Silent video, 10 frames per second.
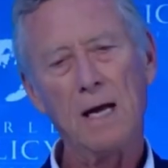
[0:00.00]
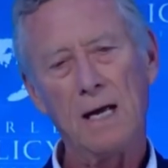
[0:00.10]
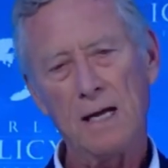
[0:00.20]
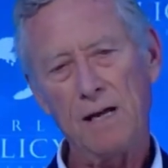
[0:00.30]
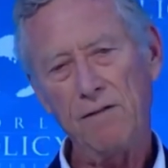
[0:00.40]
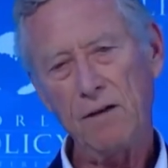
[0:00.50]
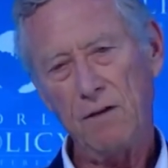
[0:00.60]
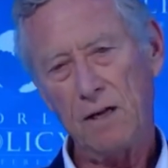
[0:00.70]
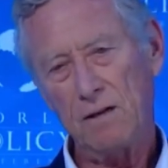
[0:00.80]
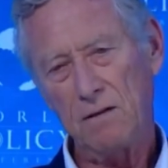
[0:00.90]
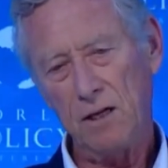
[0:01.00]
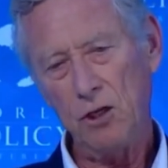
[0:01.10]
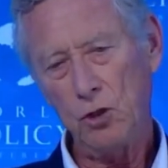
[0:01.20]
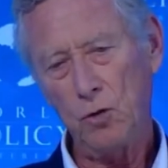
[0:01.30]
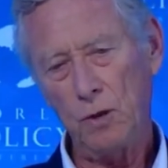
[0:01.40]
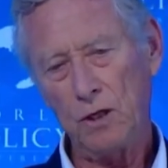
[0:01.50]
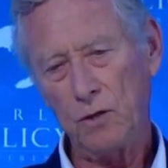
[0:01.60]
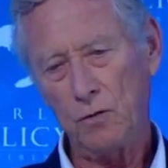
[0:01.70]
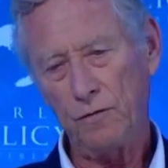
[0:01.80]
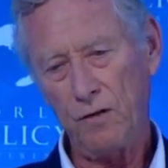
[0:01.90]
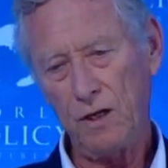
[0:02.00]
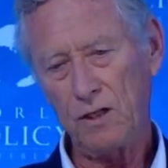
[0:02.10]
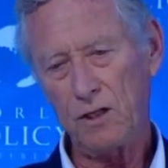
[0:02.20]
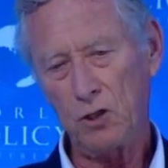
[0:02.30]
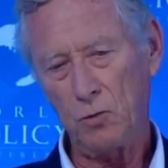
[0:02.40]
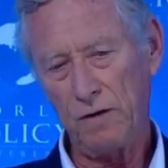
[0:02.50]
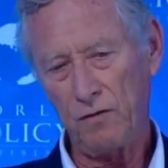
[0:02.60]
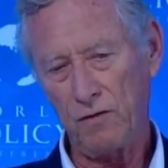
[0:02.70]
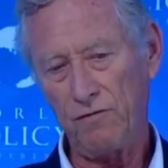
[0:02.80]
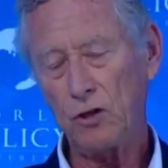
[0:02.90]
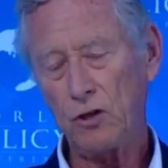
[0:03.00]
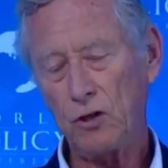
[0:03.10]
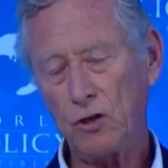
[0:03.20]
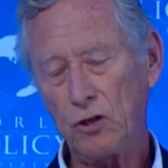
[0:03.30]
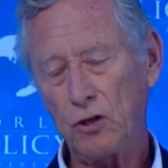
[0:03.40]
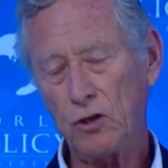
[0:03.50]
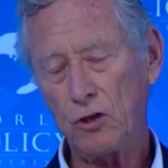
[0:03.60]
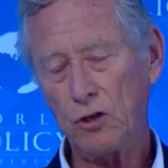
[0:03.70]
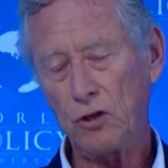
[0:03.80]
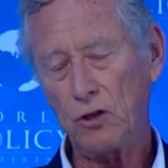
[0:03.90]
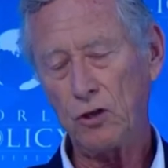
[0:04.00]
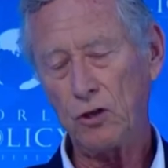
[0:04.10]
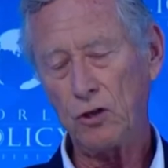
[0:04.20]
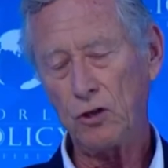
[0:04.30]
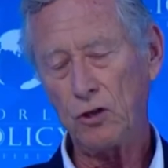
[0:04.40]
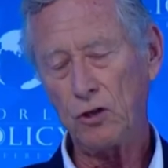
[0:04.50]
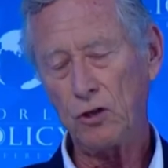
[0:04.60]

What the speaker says: And I think that the issue we're going to face is whether fiscal policy is going to be used right.